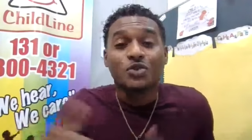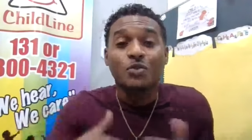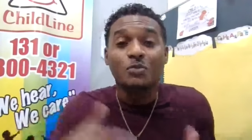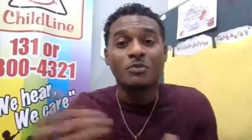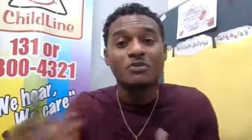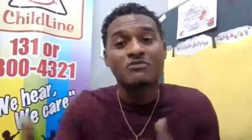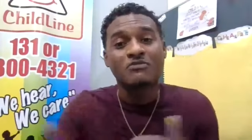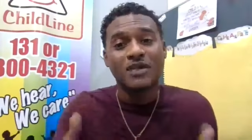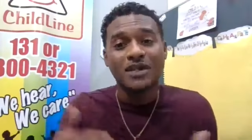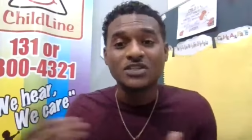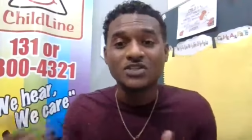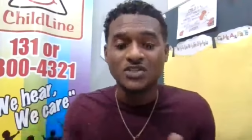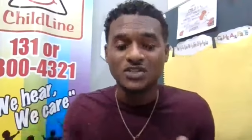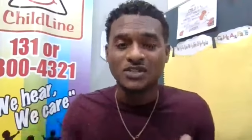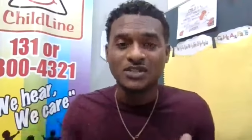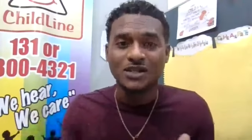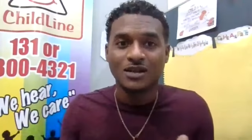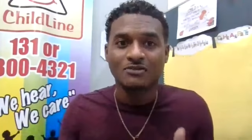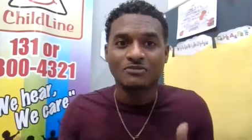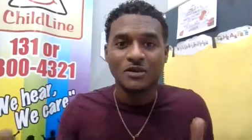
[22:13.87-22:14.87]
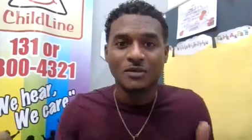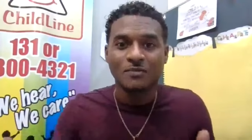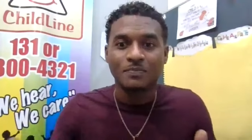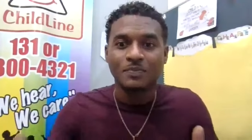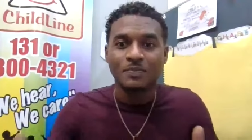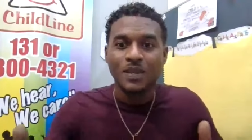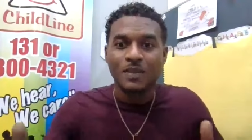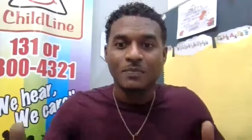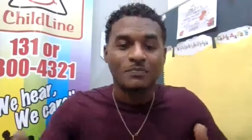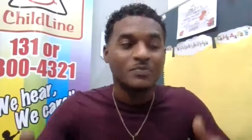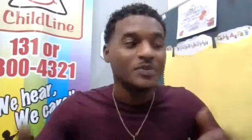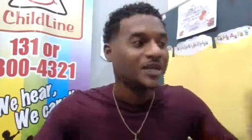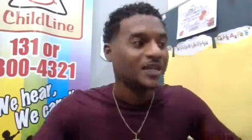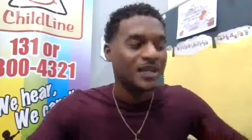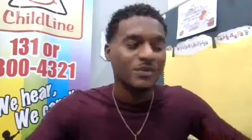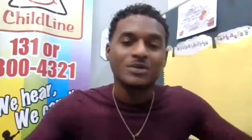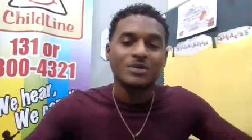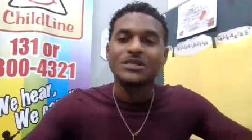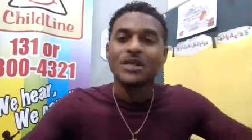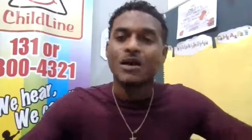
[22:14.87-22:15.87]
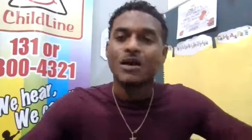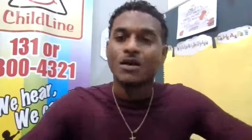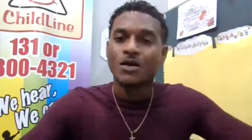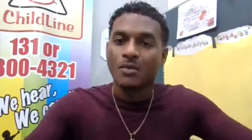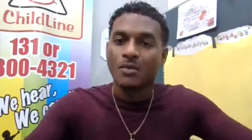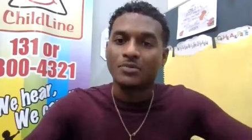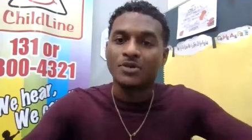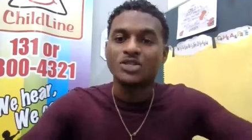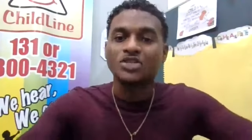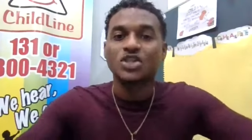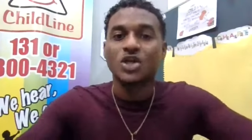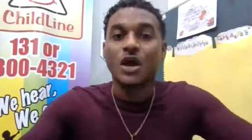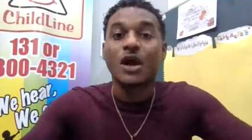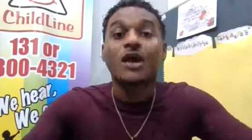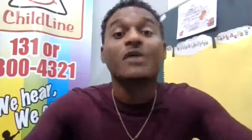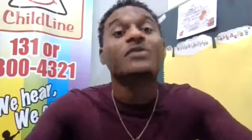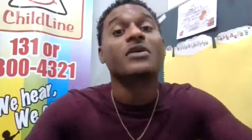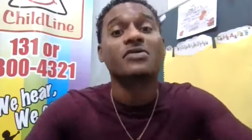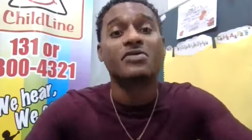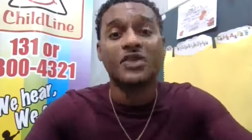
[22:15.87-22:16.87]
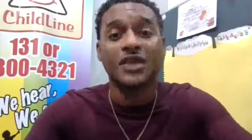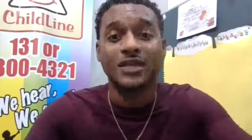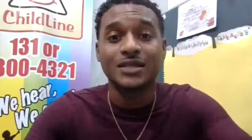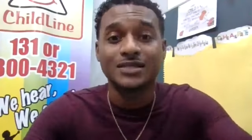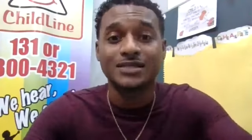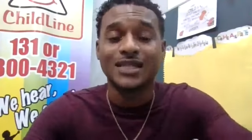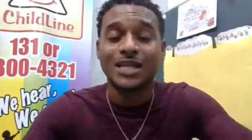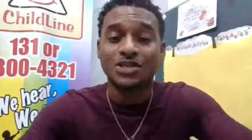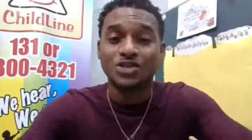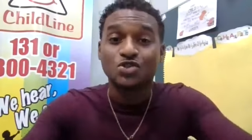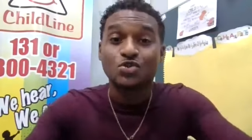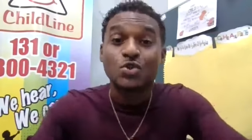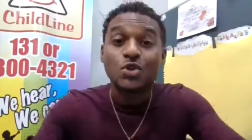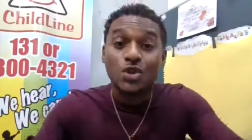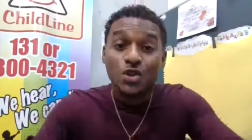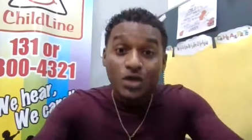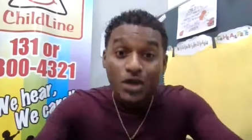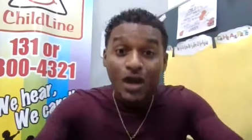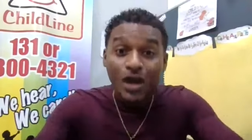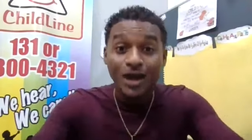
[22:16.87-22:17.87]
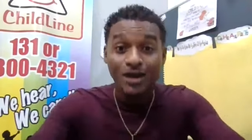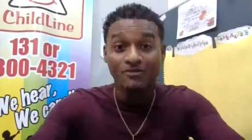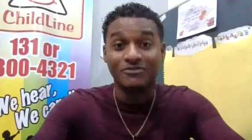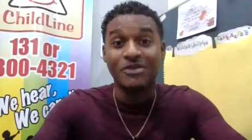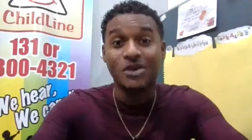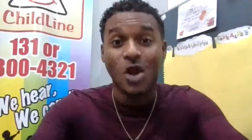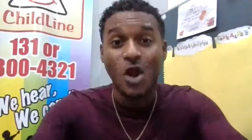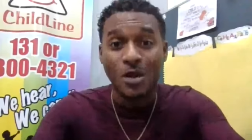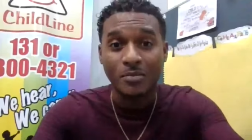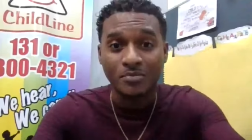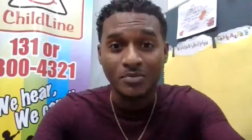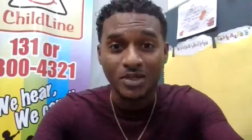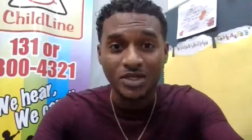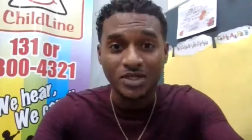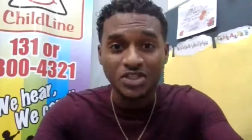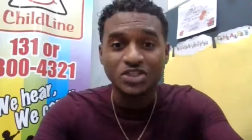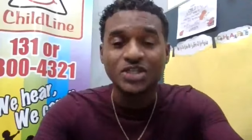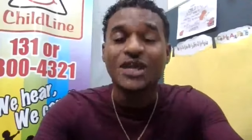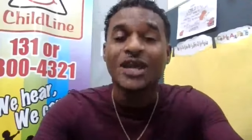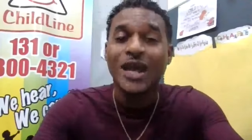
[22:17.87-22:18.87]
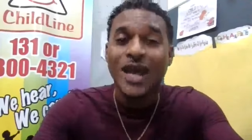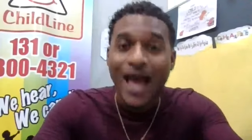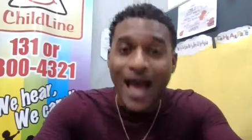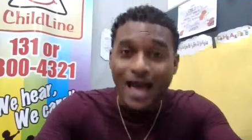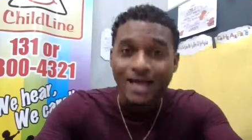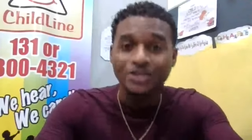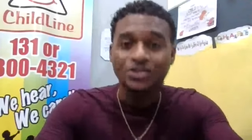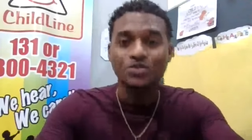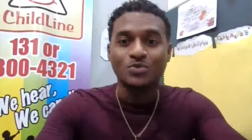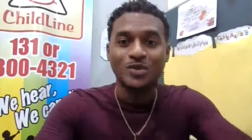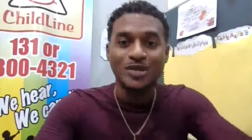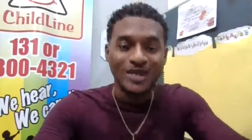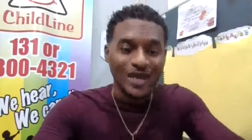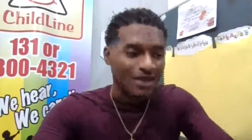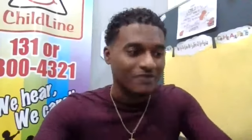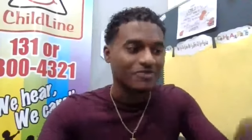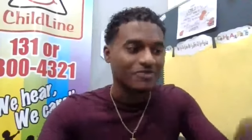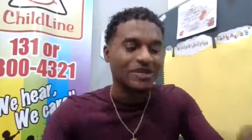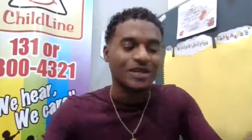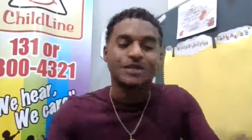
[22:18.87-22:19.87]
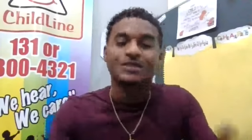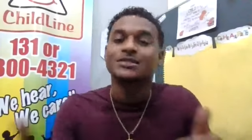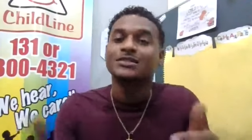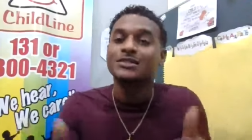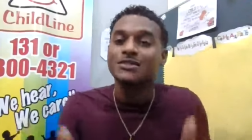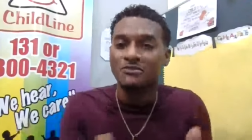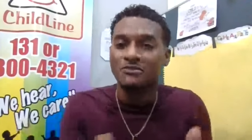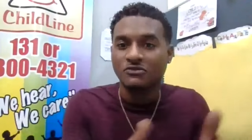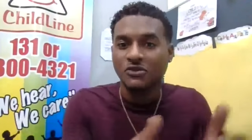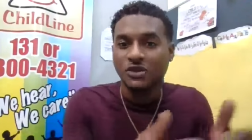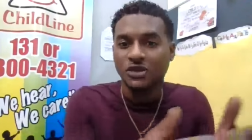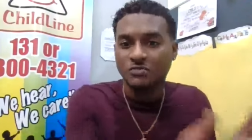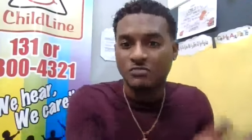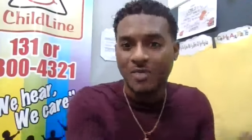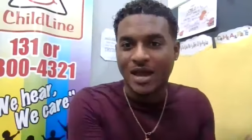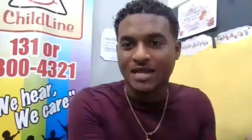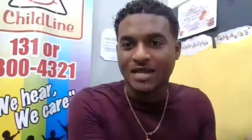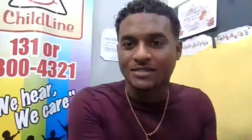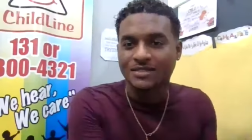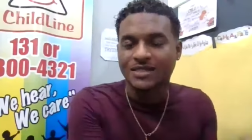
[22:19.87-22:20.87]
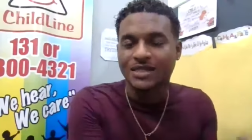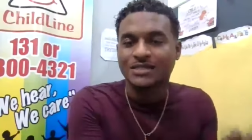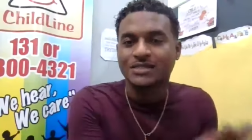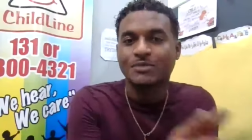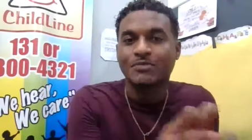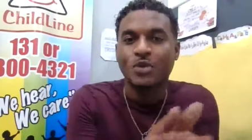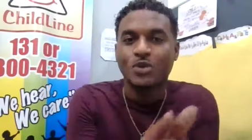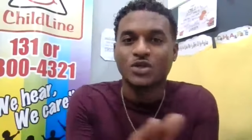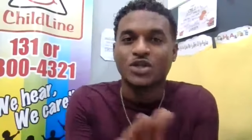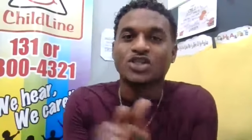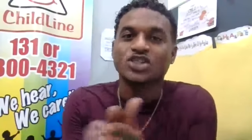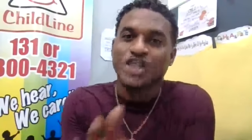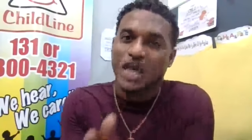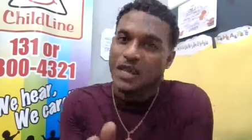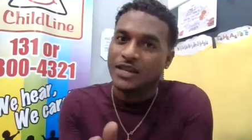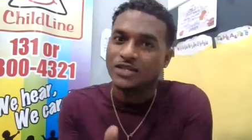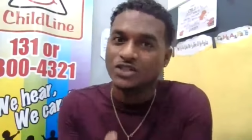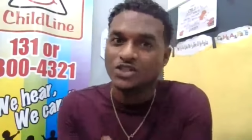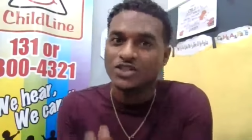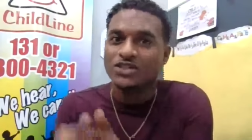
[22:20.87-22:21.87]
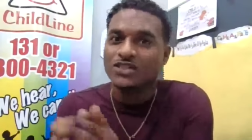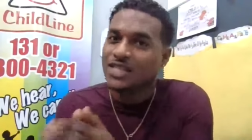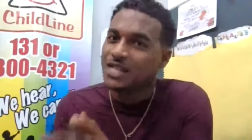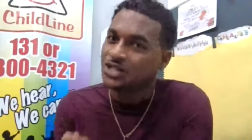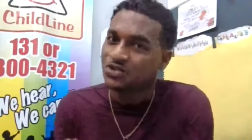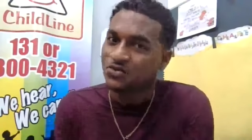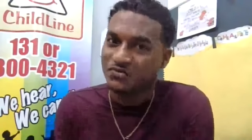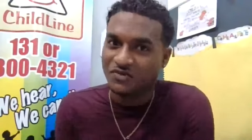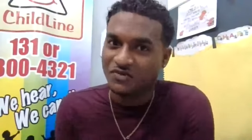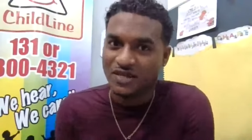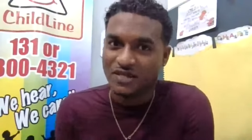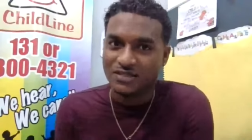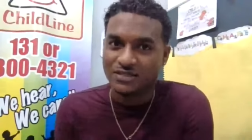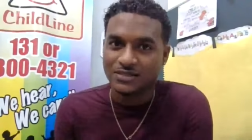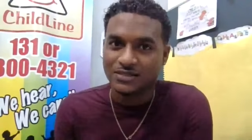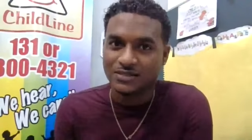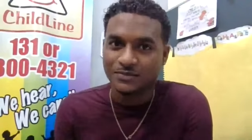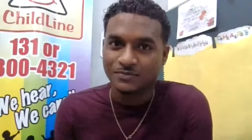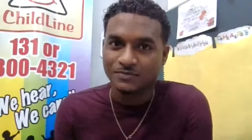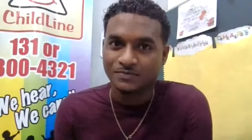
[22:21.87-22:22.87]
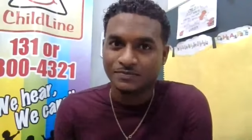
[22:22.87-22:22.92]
prevent yourself from being able to accomplish other things that you could have accomplished had you been having a different mindset about the challenges that you face.